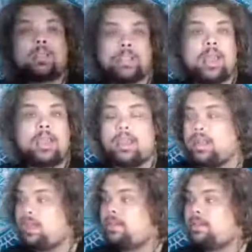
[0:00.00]
that,
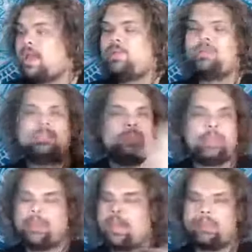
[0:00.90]
and that will just be
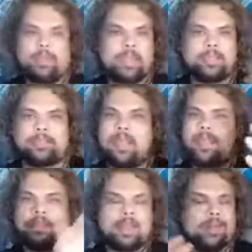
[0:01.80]
better, because
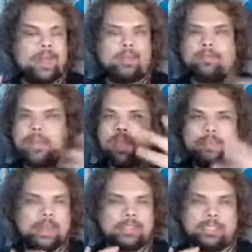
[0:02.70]
that will have that
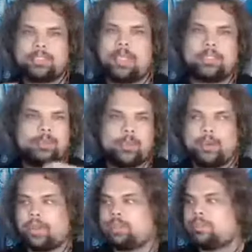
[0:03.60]
message, that
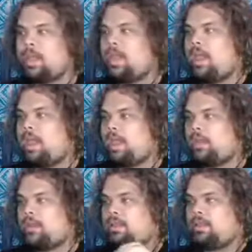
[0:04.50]
experience,
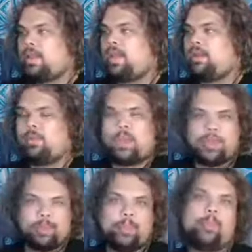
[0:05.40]
and then what
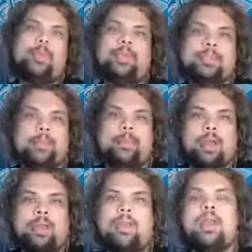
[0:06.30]
other people picked up
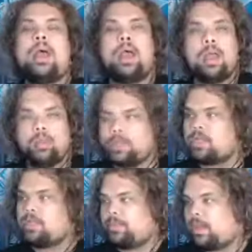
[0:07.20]
on, we
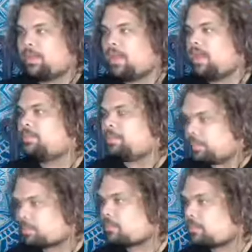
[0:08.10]
talked about that.
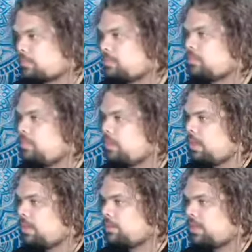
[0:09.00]

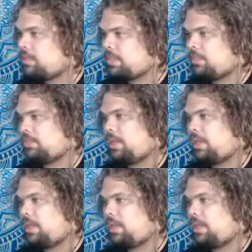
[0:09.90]
It's like messages I